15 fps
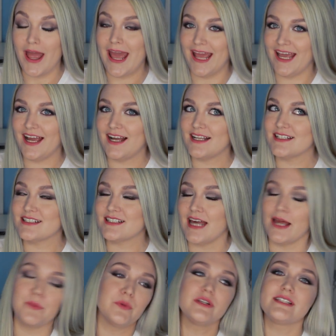And
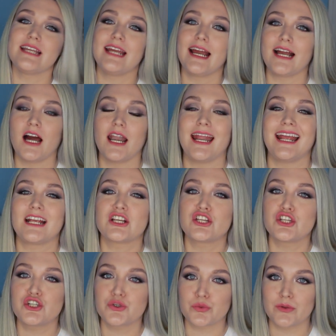I will say I got
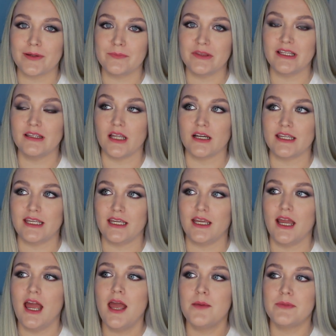extremely
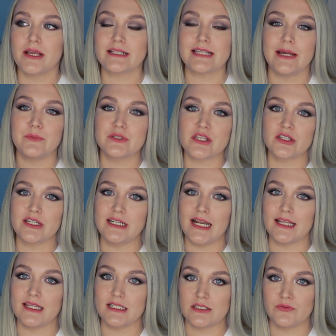lucky because I was looking
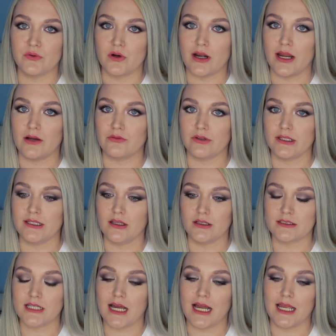at this for a really
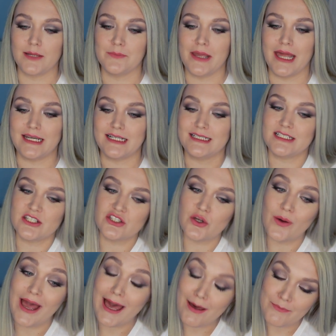long time, and it
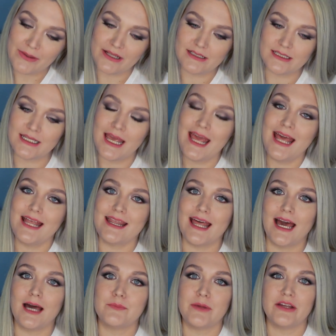so happened
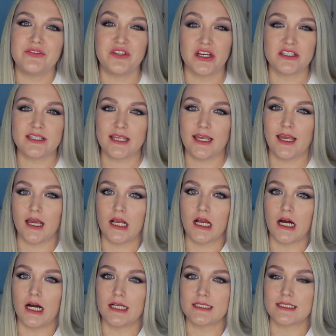that my fiance
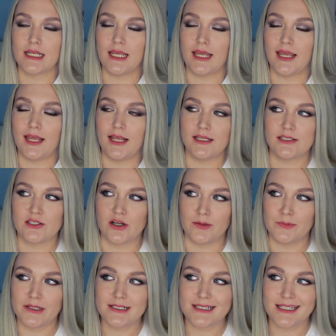got a
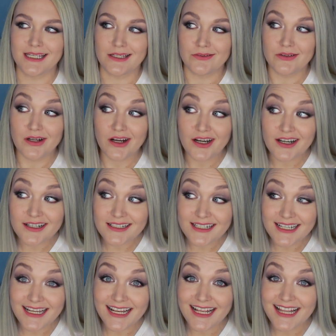Starbucks gift card
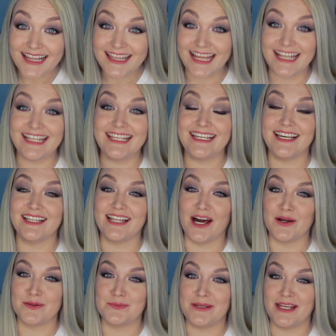that he
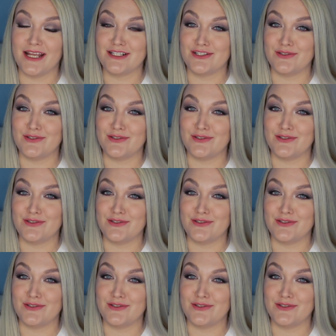allowed me